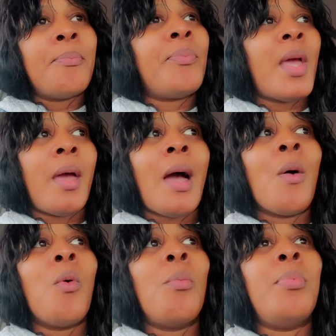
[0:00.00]
that I
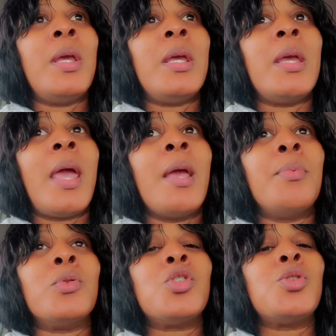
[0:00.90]
will be
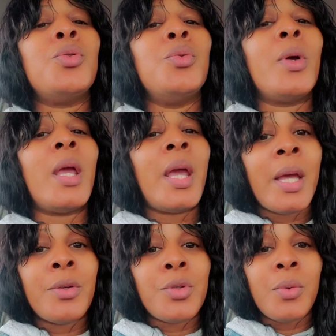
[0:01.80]
able to
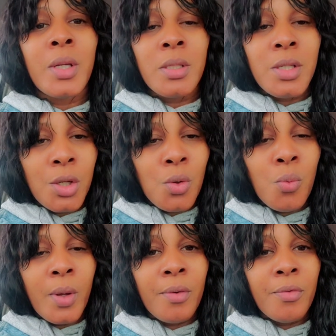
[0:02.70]
handle and deal
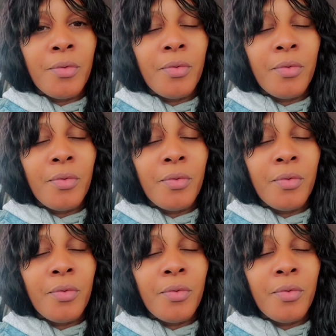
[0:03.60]
with